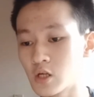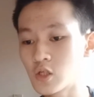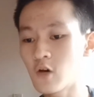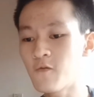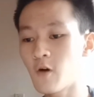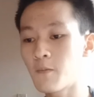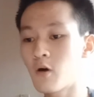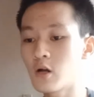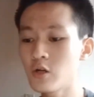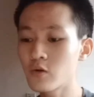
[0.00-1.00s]
So for
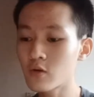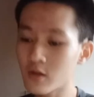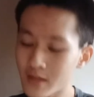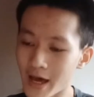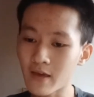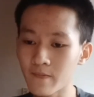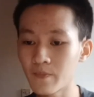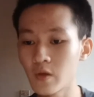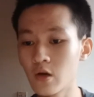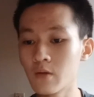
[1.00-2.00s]
polynucleotide
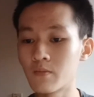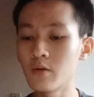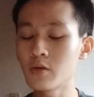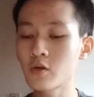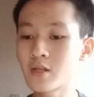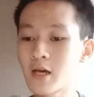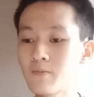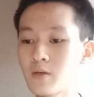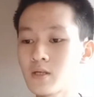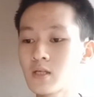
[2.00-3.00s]

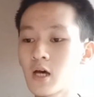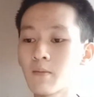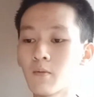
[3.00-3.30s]
means